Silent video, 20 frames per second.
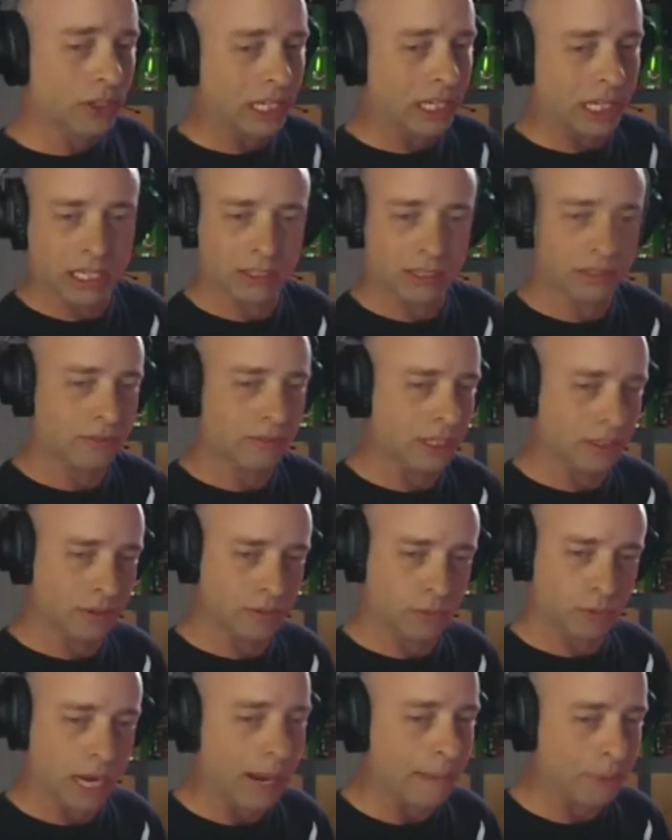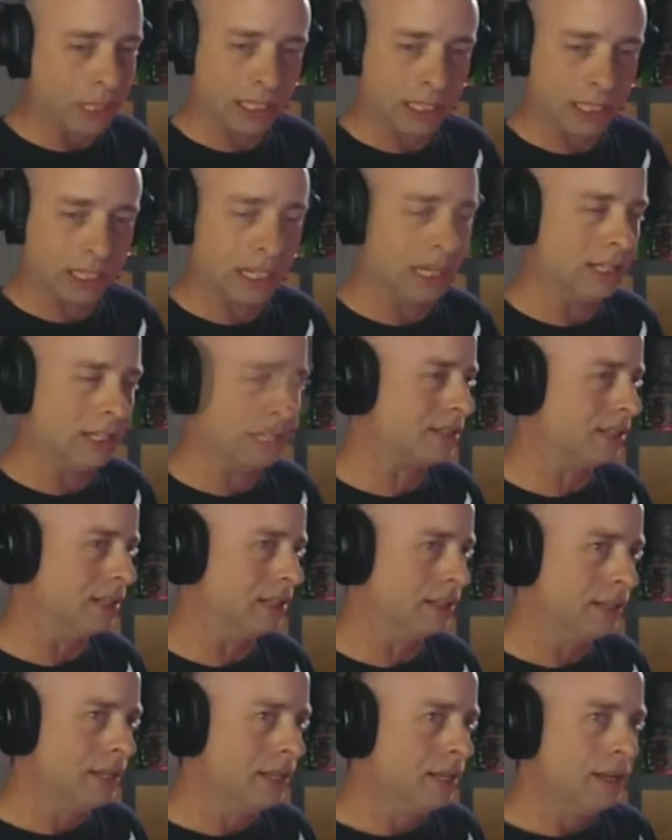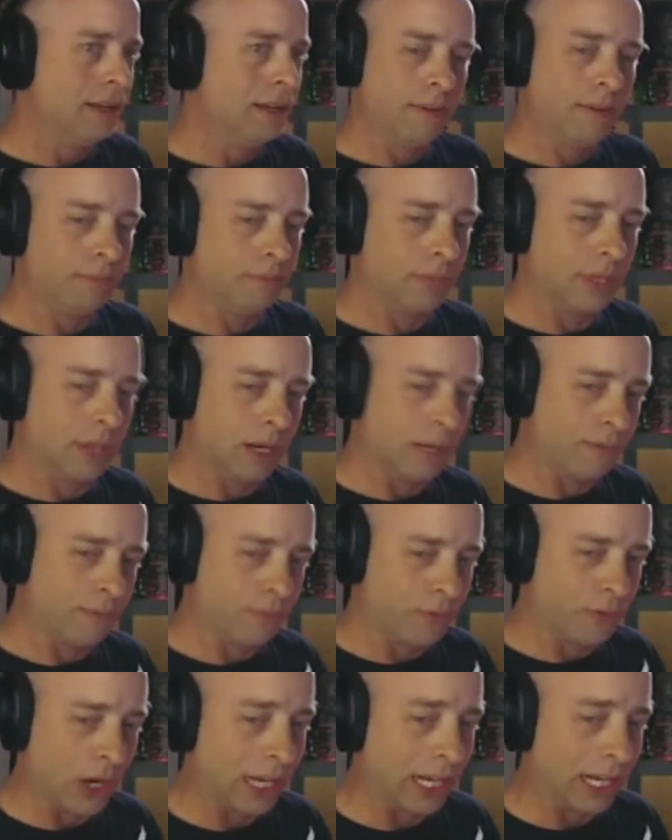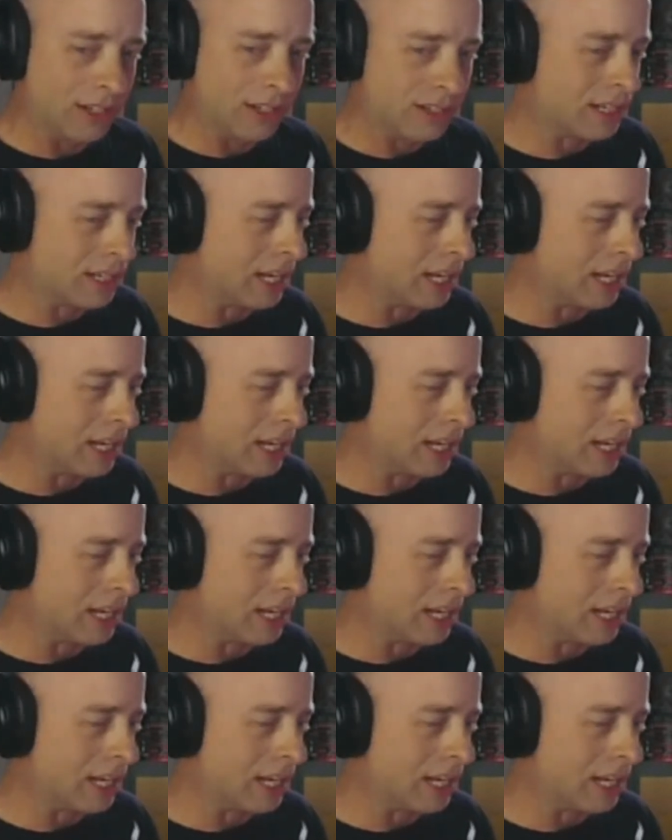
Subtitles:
and wrapping kits and, you know, Frankenstein